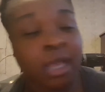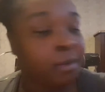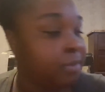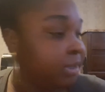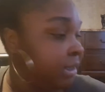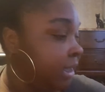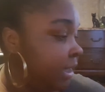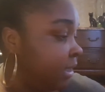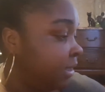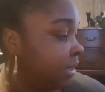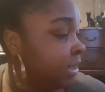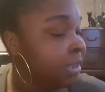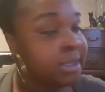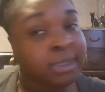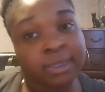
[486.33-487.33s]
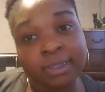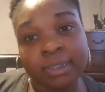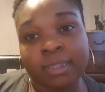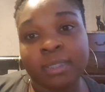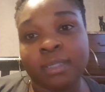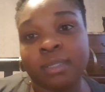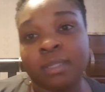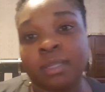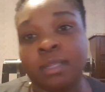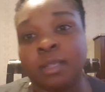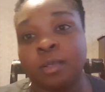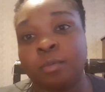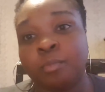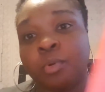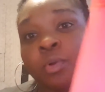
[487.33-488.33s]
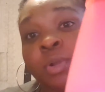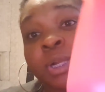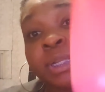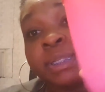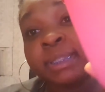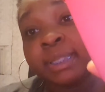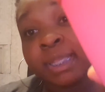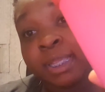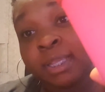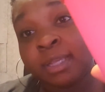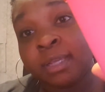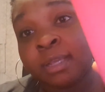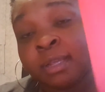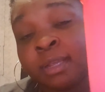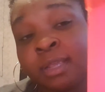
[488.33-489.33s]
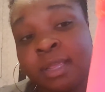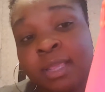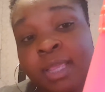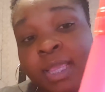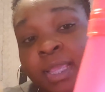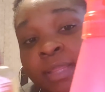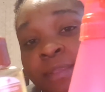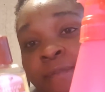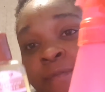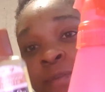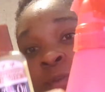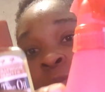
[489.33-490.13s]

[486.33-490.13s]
I would take this, pour it into here, and then